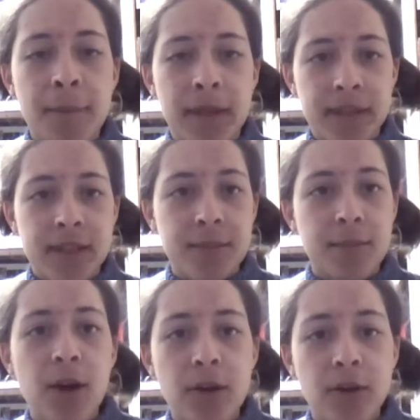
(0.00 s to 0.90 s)
because
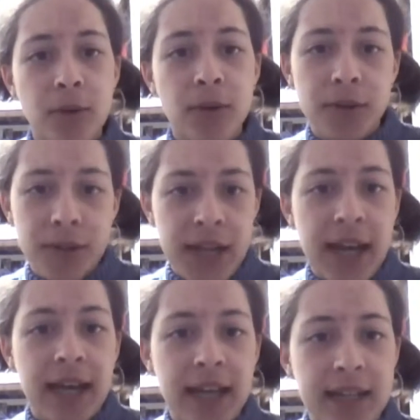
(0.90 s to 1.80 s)
tomorrow,
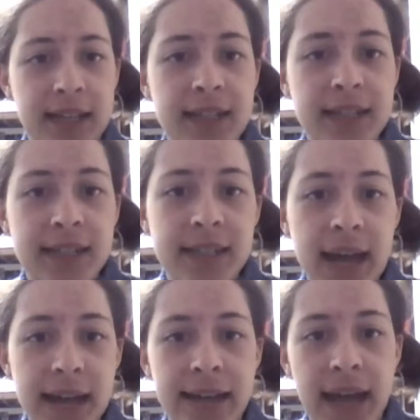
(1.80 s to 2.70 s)
Thursday, is
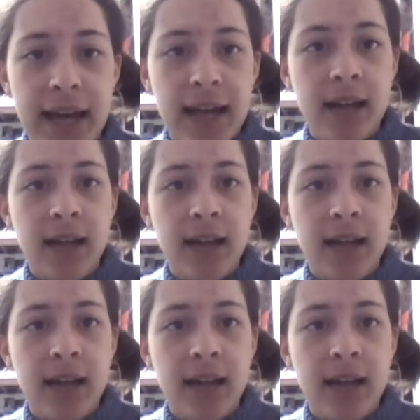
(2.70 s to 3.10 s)
Dead Day,